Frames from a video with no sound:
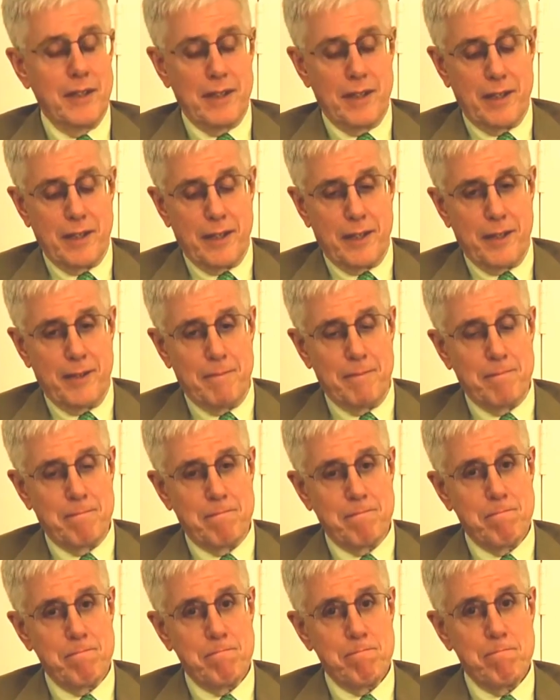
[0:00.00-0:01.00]
I've
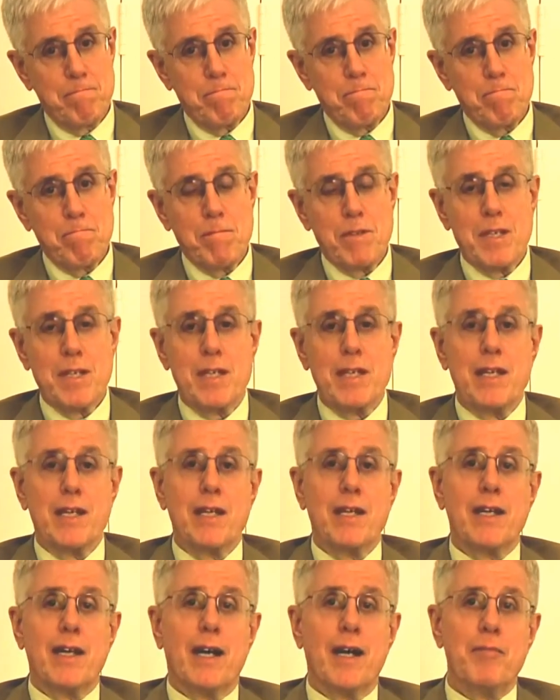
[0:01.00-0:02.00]

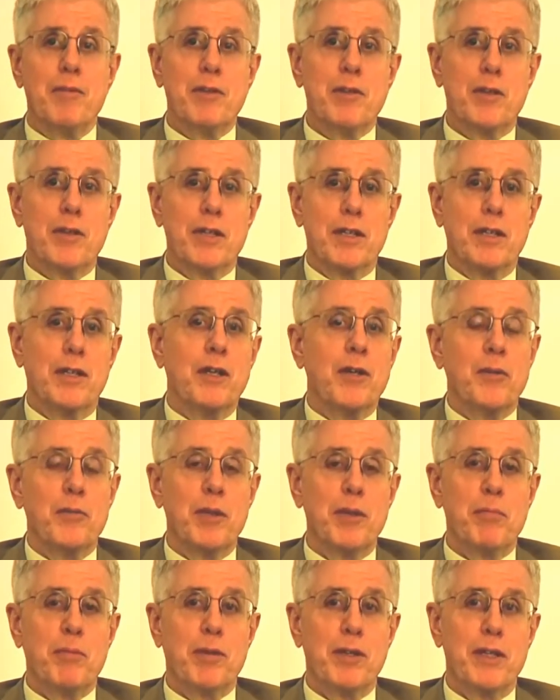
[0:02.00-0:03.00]
been talking to
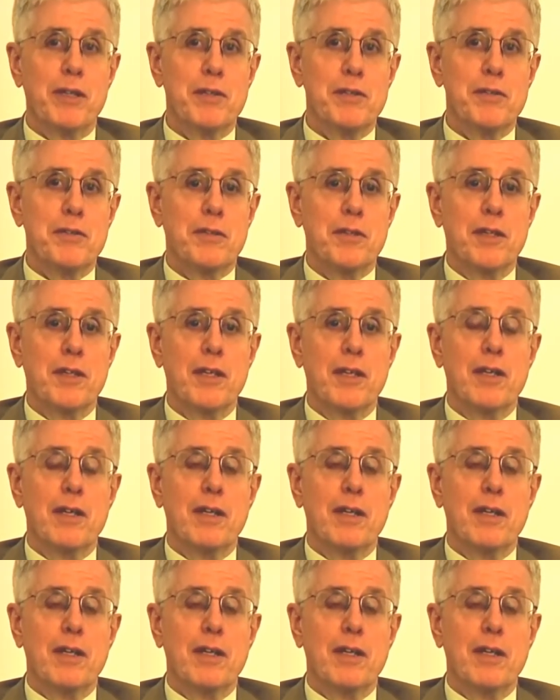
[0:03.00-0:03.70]
NOMI PRINS,